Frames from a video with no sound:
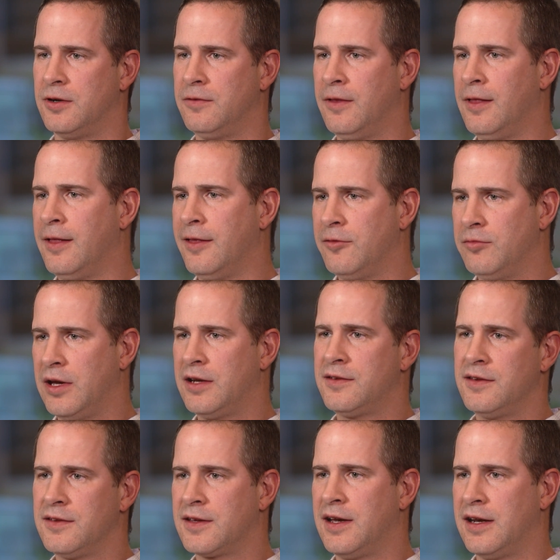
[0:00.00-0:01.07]
And
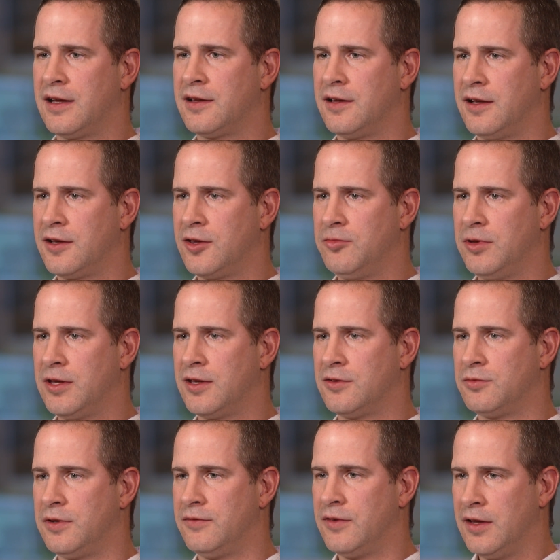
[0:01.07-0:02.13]
medicine's kind of clunky
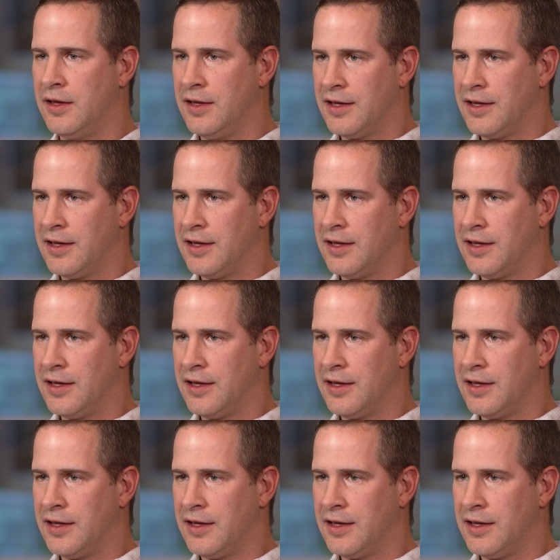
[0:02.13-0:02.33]
because we've